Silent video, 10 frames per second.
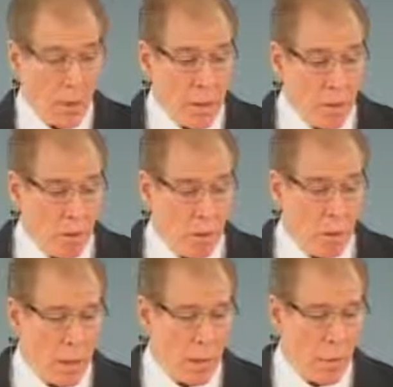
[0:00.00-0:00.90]
Ken
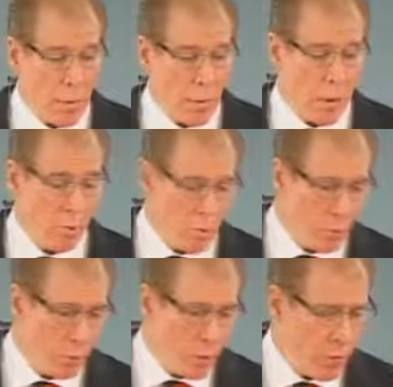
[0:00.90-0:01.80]
Harnock, oh, well, the
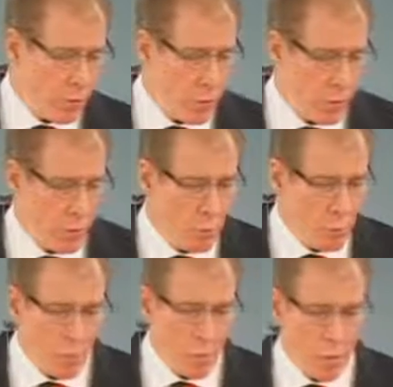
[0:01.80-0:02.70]
first presentation
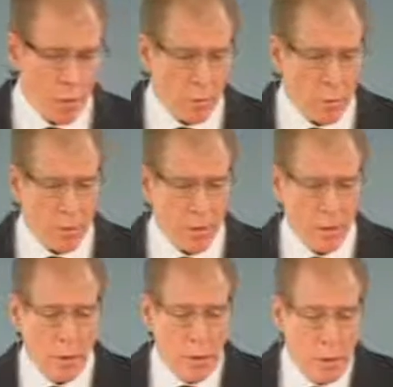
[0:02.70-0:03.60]
was uh, Tommy,